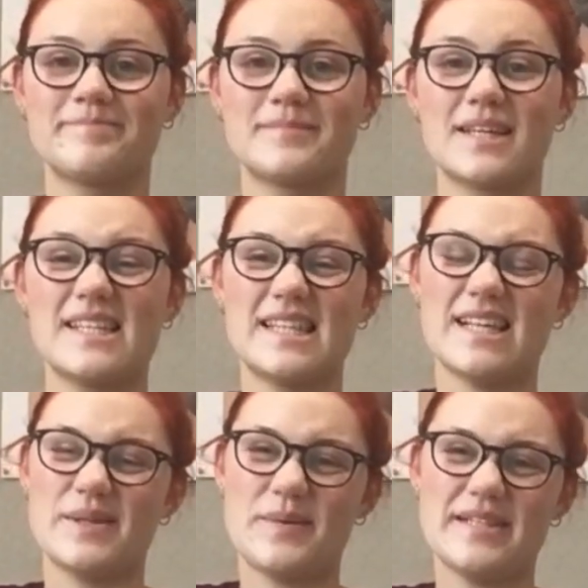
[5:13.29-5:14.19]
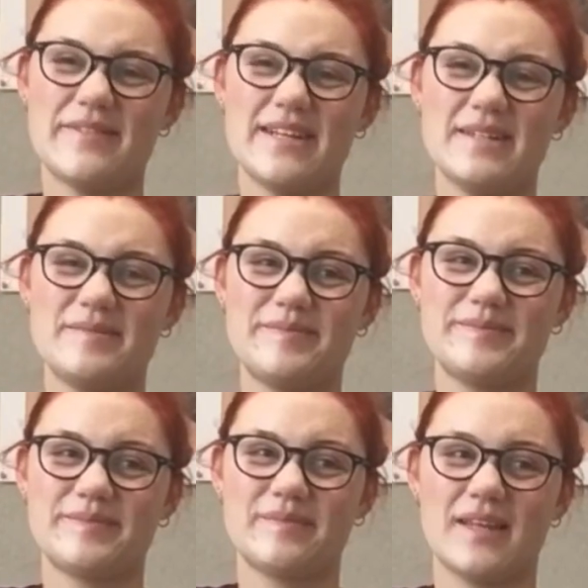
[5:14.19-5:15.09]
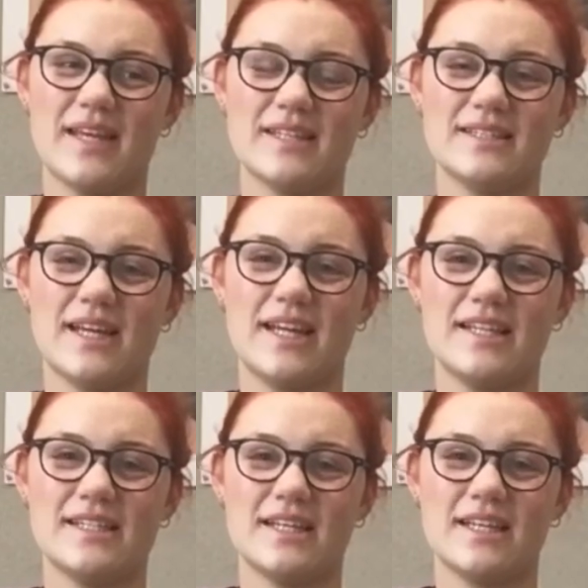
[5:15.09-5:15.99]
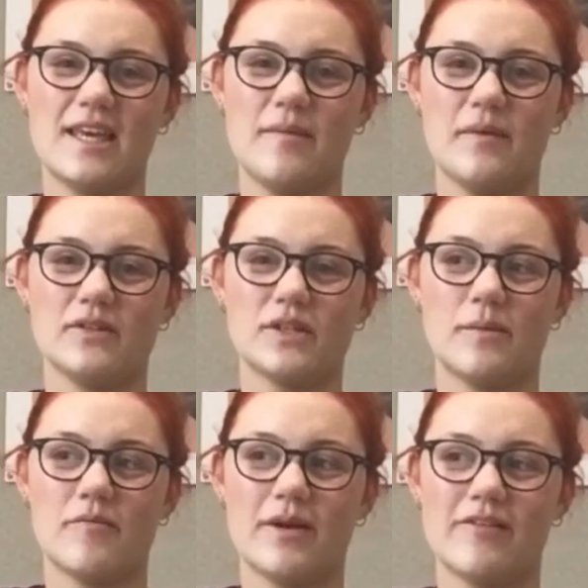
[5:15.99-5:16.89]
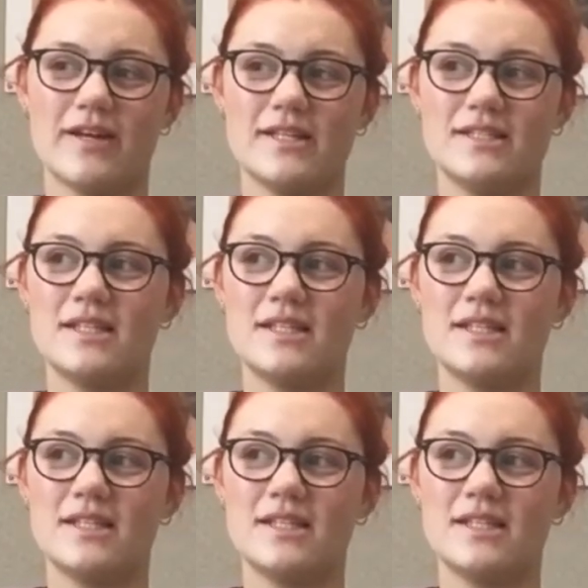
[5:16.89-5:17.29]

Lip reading: because that's always fun, and I need to keep on top of my grades.